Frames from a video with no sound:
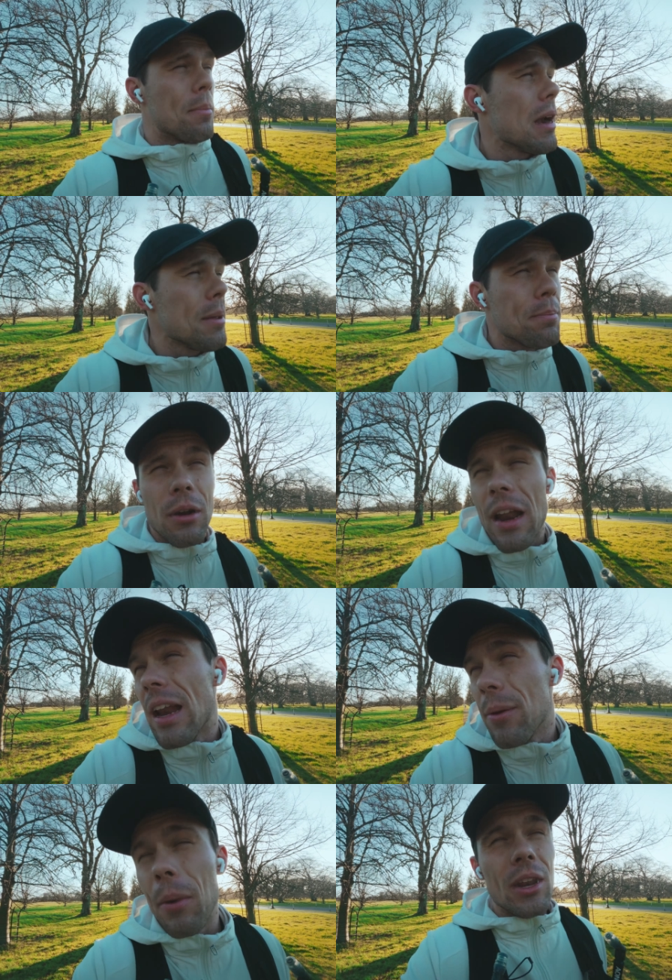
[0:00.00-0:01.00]
barely putting
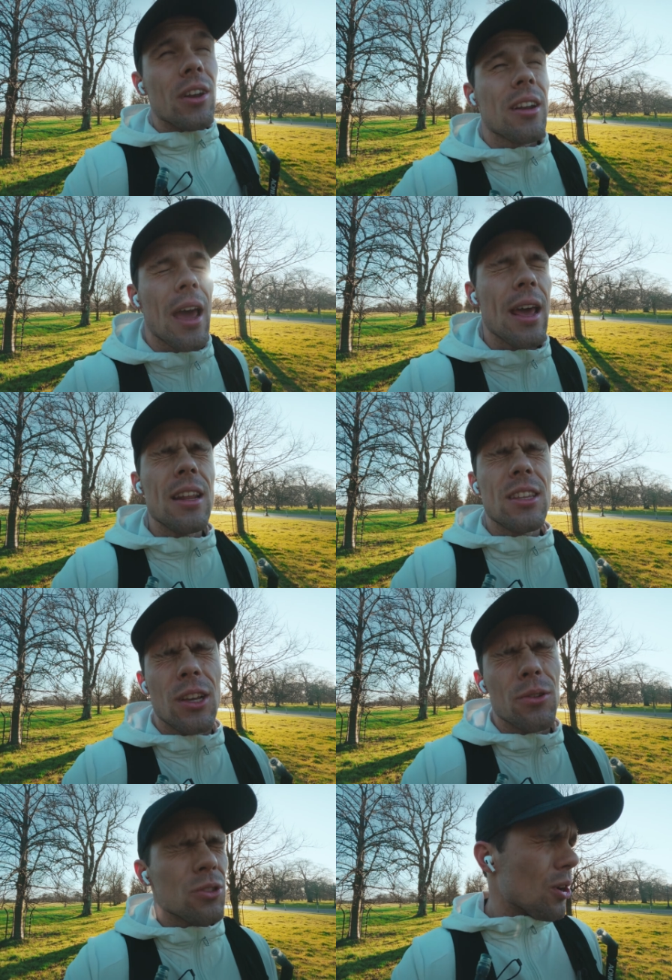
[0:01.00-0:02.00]
any weight in it and
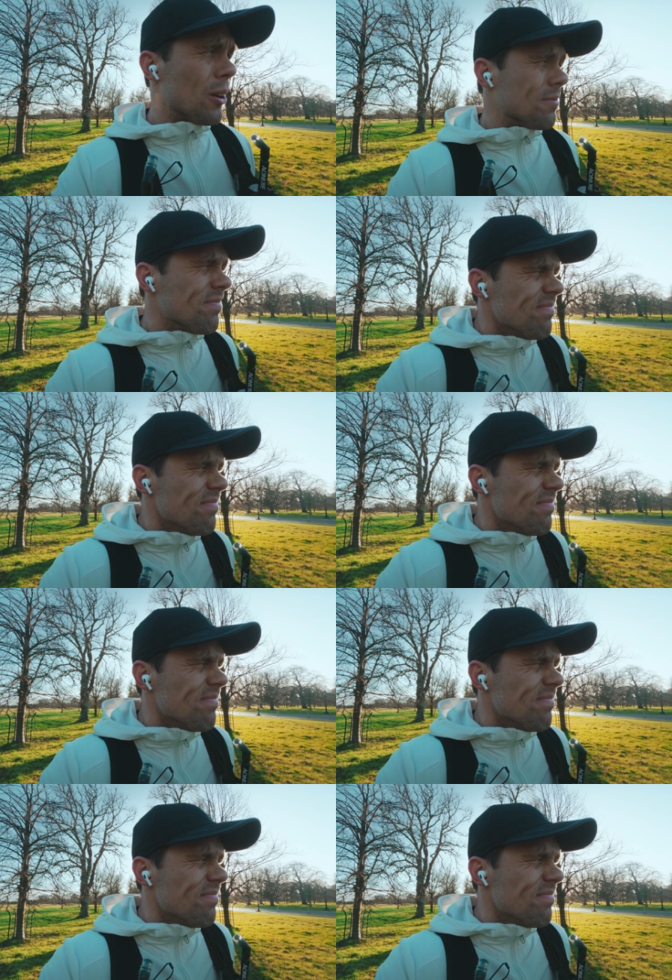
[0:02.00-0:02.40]
it's so sore.